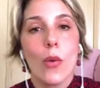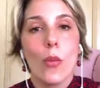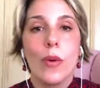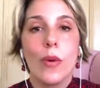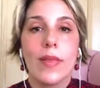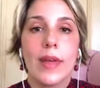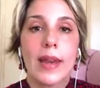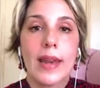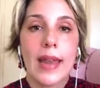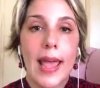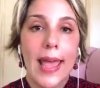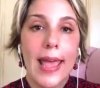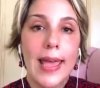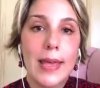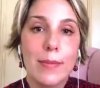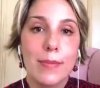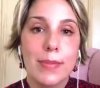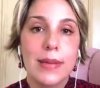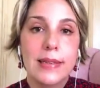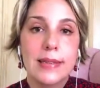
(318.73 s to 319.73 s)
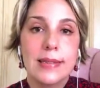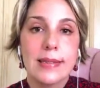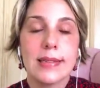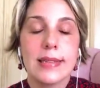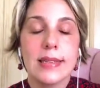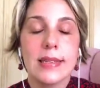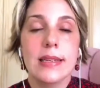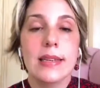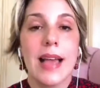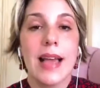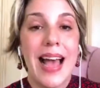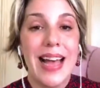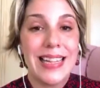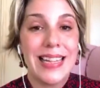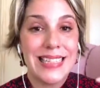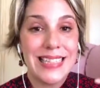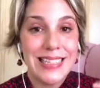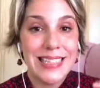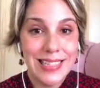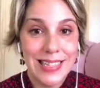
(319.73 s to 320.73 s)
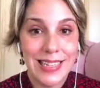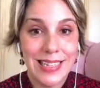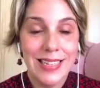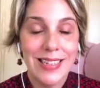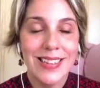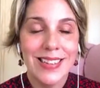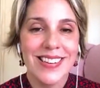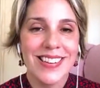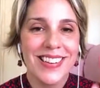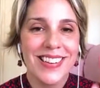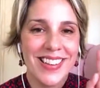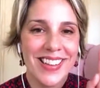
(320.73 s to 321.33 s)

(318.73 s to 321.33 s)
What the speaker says: with an A, B, C, and D.